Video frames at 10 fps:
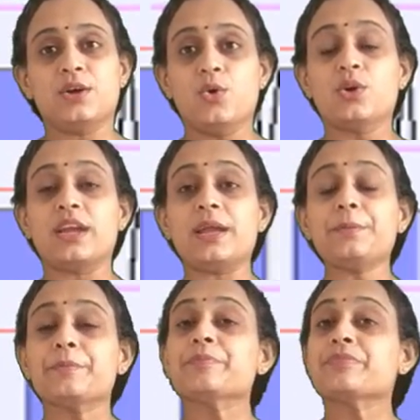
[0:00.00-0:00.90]

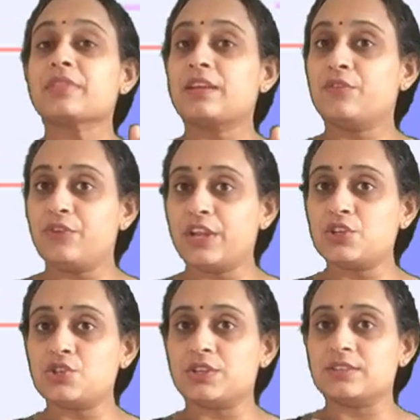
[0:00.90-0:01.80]
Okay,
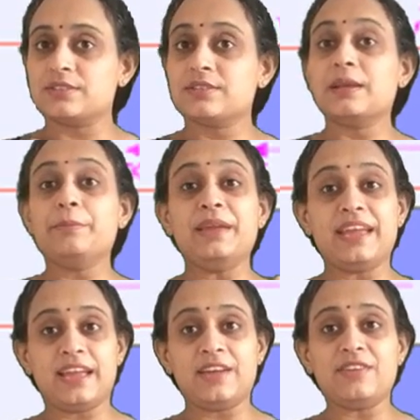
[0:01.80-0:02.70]
friction
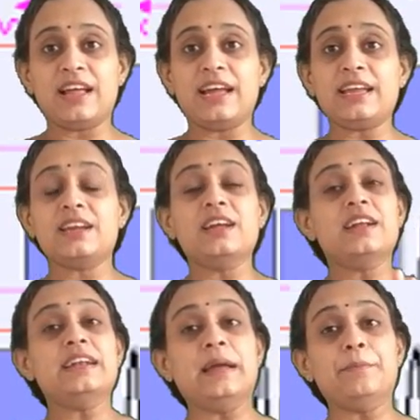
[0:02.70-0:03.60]
behave like
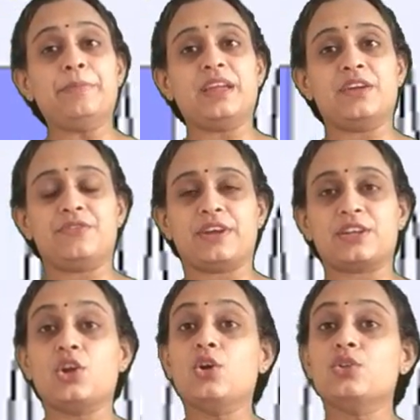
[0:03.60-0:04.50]
damping
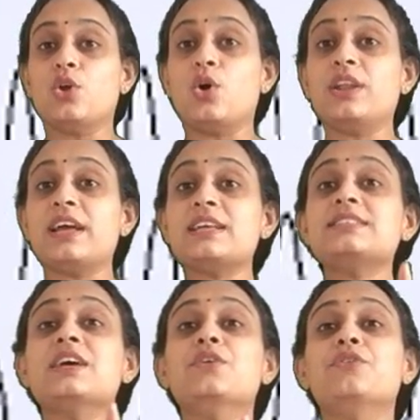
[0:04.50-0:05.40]
effect, known
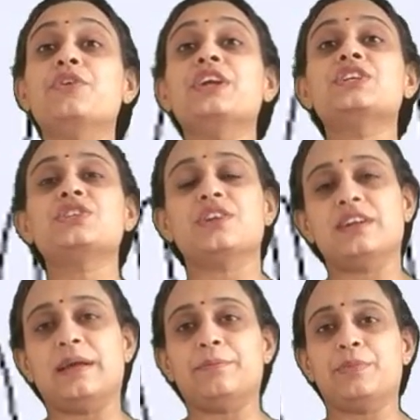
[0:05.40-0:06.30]
as
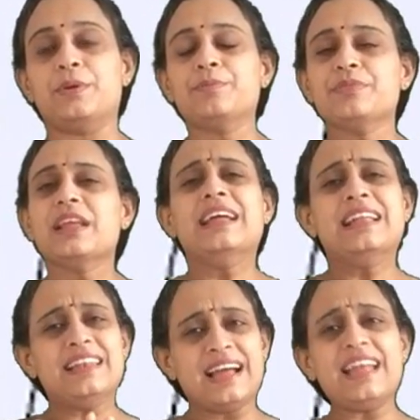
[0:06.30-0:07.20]
frictional damper.
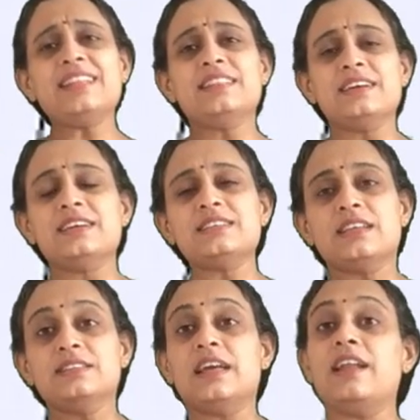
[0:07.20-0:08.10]
Like this,
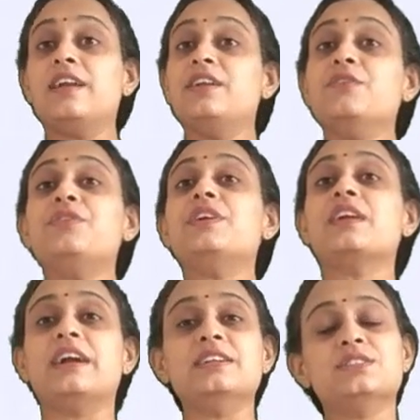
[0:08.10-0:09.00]
there are different
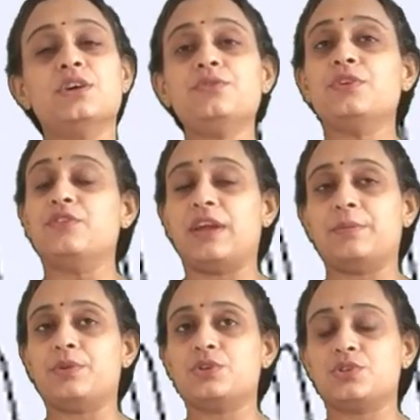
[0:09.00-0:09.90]
kinds of
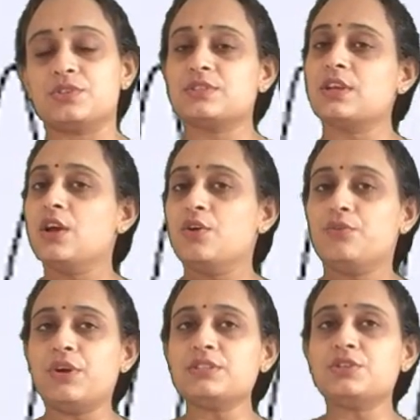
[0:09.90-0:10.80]
vibrations.
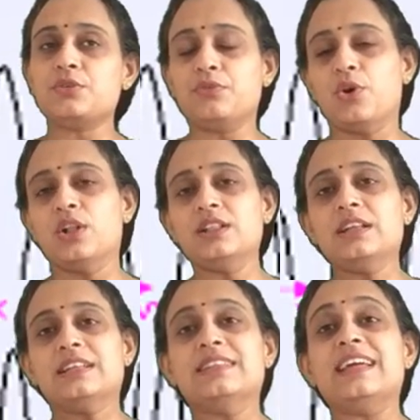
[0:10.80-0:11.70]
First of all,
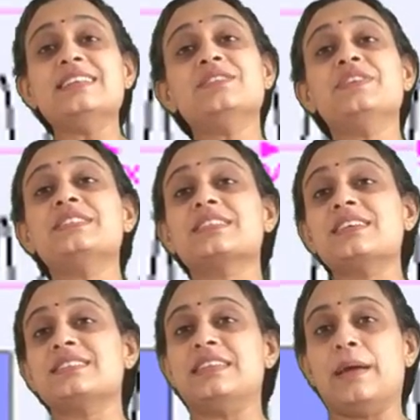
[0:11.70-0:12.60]
there is
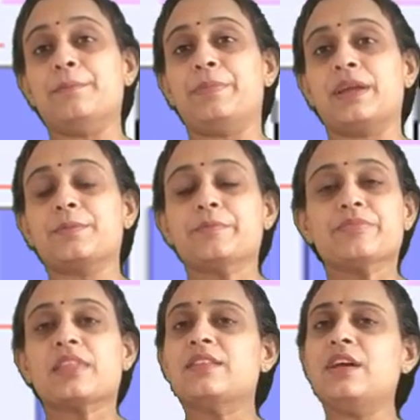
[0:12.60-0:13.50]
viscous damping.
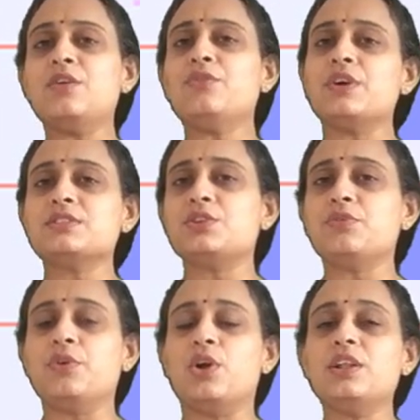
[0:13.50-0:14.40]
Now, first
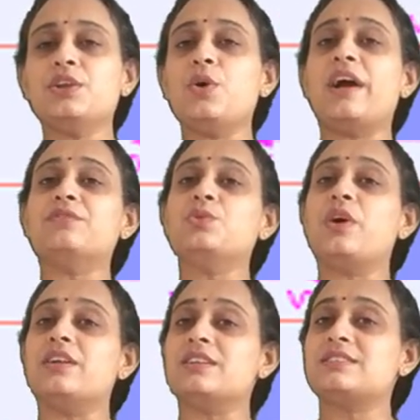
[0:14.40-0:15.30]
of all, you have to
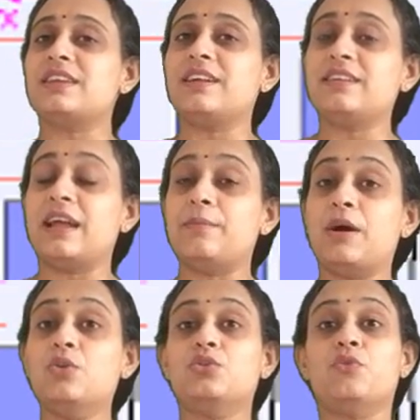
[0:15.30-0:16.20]
understand
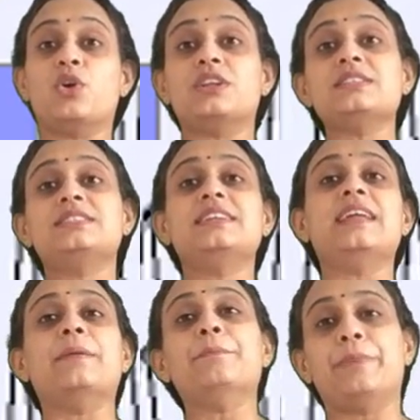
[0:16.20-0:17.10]
about what is the
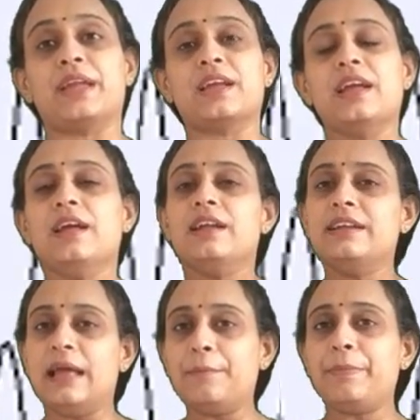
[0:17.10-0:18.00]
damping.
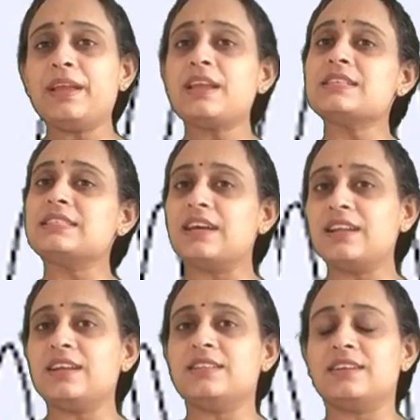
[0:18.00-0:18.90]
Damping is
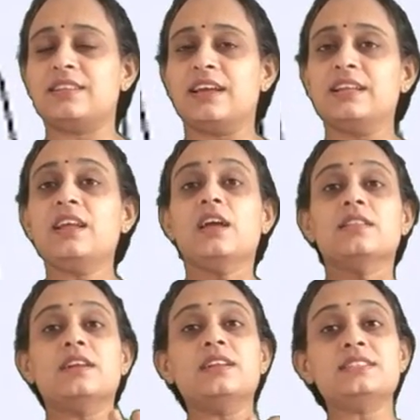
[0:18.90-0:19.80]
none other than
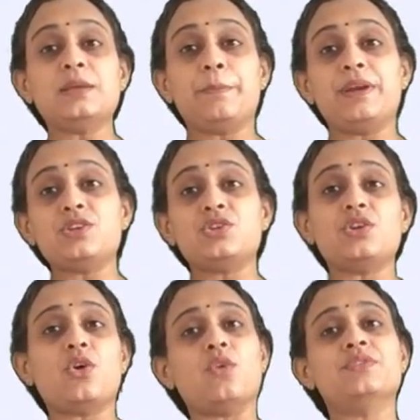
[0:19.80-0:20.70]
the
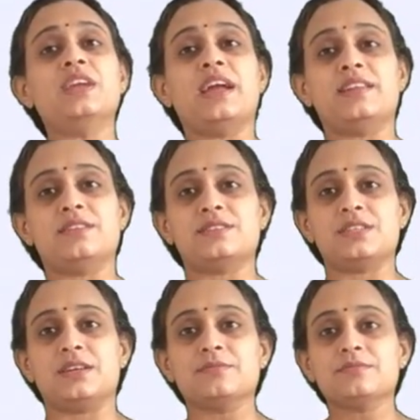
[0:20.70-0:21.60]
dissipation of the
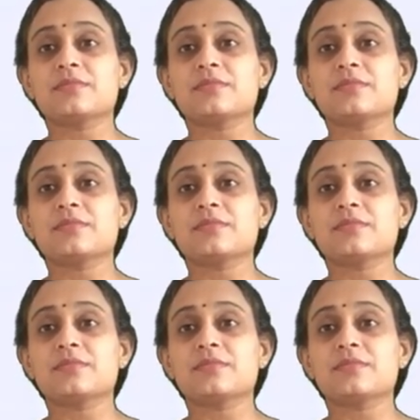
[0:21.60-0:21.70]
energy.